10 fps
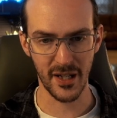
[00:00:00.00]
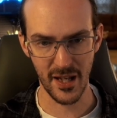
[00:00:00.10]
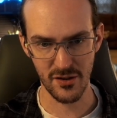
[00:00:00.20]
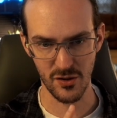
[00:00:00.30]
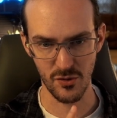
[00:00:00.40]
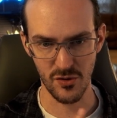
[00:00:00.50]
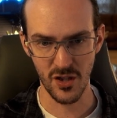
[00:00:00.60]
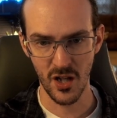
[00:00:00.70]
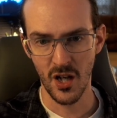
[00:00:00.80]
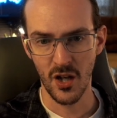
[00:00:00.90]
Asus
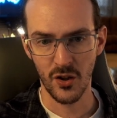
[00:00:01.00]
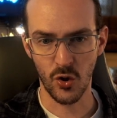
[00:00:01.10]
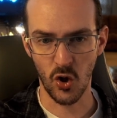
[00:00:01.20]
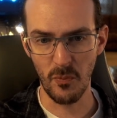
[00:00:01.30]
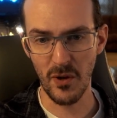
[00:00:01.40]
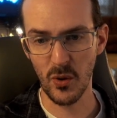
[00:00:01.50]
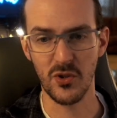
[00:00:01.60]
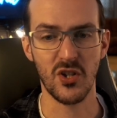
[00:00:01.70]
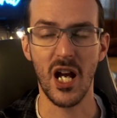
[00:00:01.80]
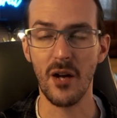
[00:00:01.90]
Chromebook,
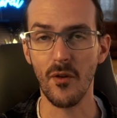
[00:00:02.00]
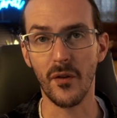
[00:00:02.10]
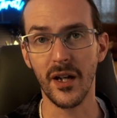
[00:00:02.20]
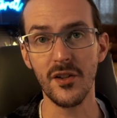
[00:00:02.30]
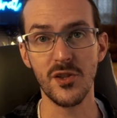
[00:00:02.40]
which I have over here.